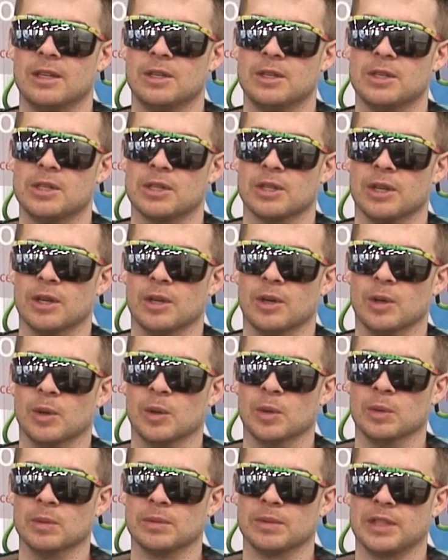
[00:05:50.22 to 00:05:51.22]

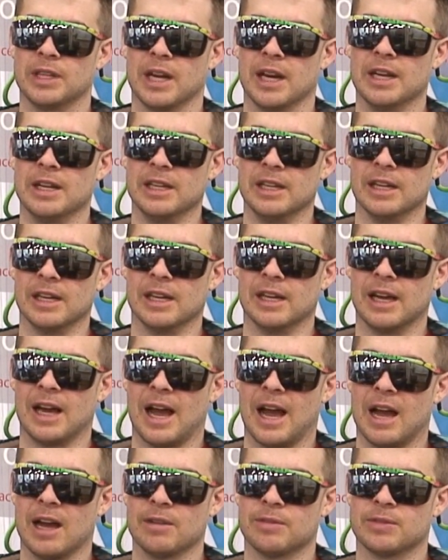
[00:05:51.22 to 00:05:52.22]
So the idea
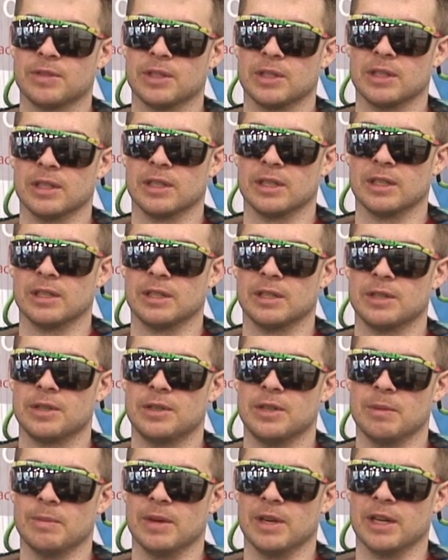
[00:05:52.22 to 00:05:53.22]
after
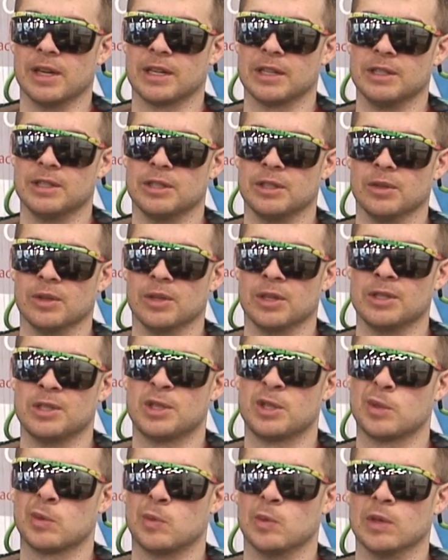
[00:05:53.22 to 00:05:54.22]
the American
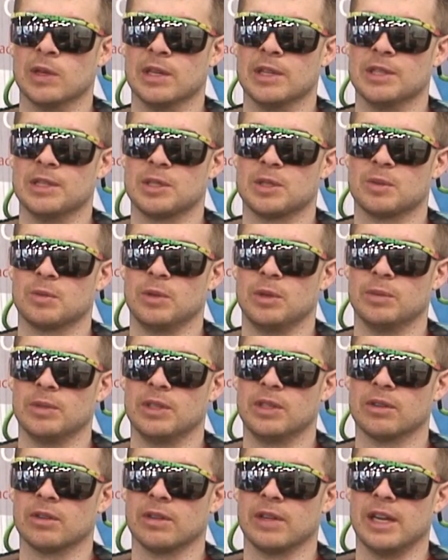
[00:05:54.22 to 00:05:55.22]
tours was we
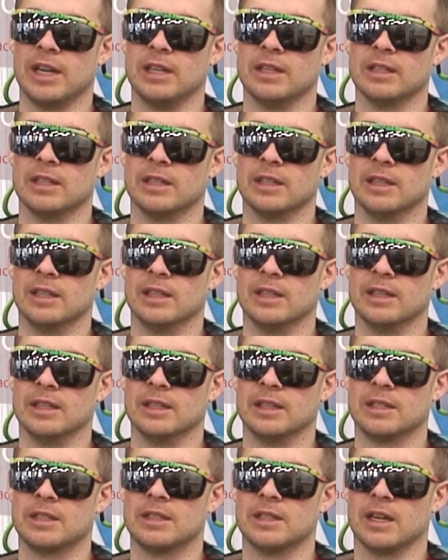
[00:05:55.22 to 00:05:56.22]
would create
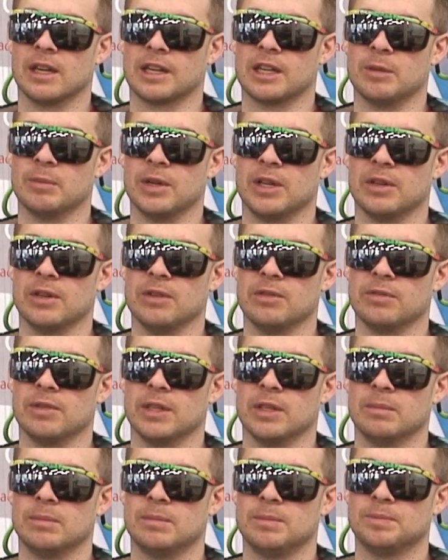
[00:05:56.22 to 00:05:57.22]
a documentary
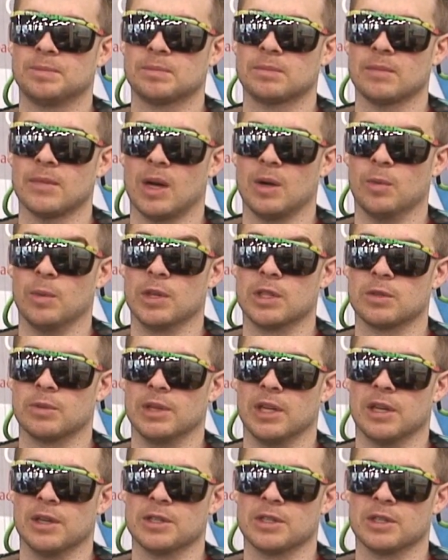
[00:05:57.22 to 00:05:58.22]
film, which
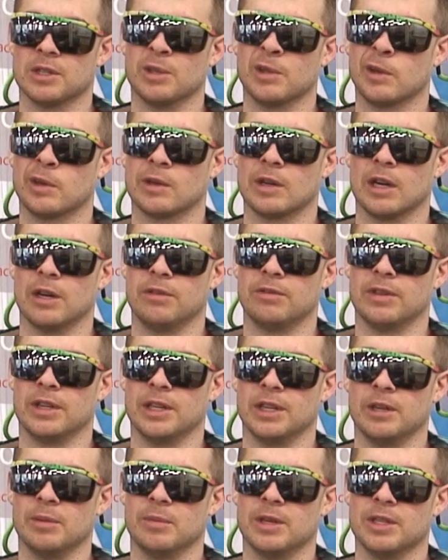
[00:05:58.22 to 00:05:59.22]
we also
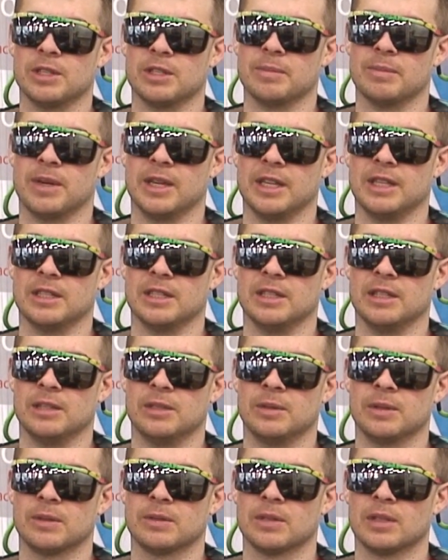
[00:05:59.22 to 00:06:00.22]
crowdfunded a bunch of money to
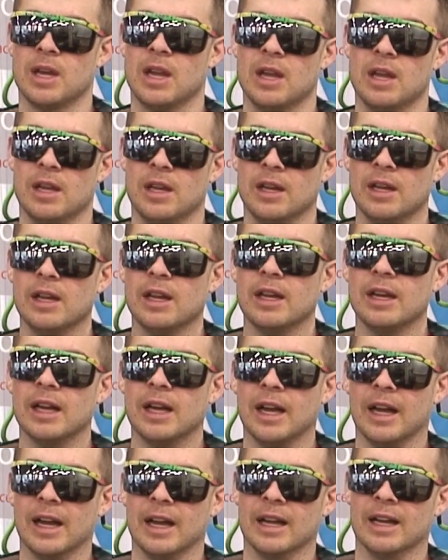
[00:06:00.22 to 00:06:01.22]
do.
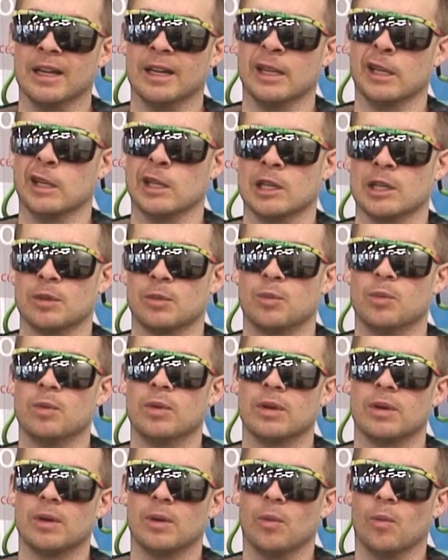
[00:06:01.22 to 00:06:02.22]
And
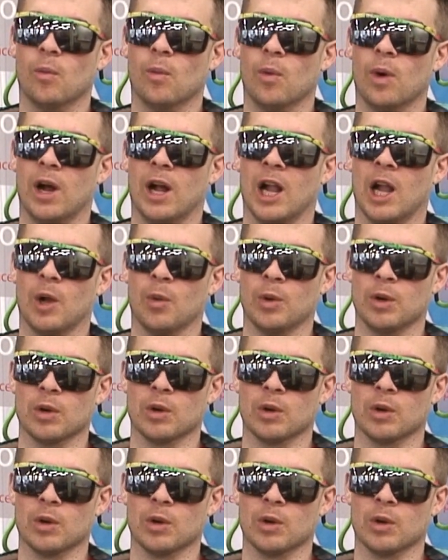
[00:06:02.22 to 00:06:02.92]
while we